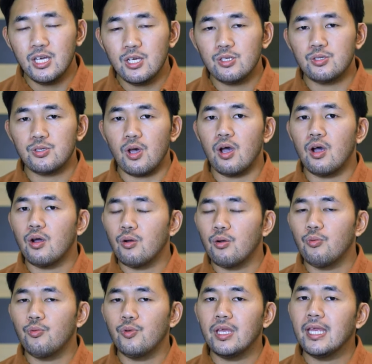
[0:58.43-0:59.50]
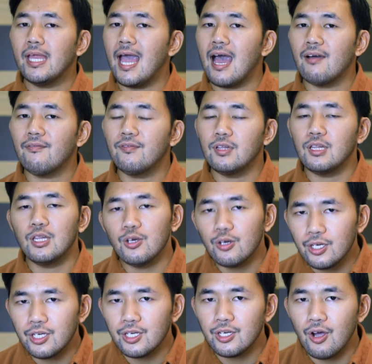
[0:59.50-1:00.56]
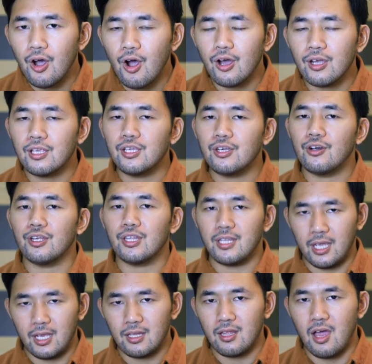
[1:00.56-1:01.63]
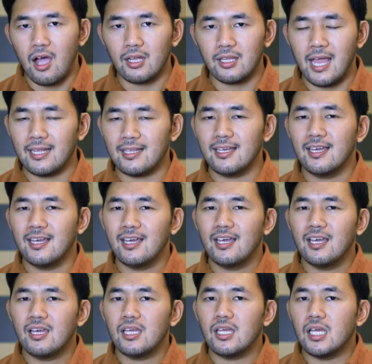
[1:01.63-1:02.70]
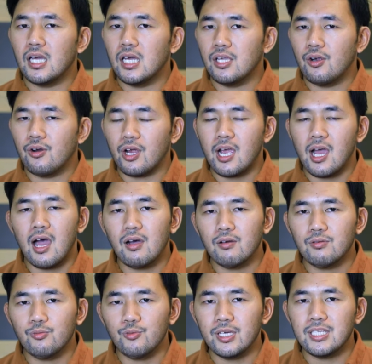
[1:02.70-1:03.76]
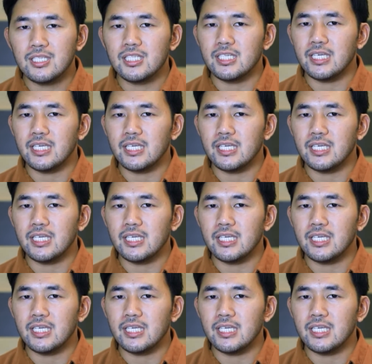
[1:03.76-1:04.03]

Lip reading: So we have looked on your TikTok that your account, which